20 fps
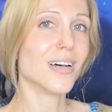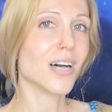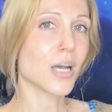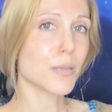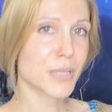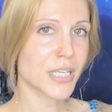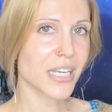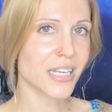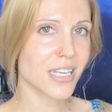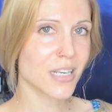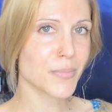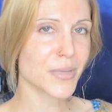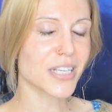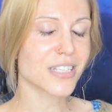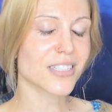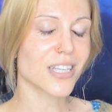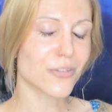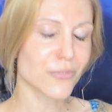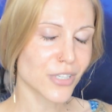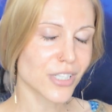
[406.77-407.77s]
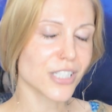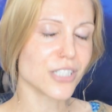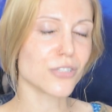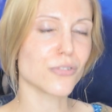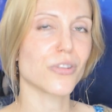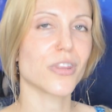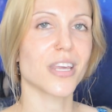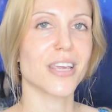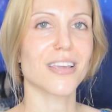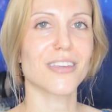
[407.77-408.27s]
I'm kidding because I really
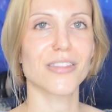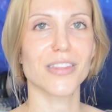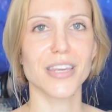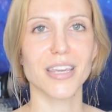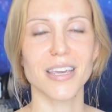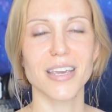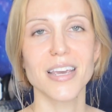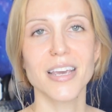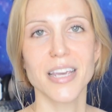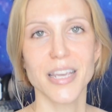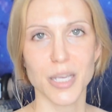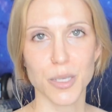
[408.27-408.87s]
do think the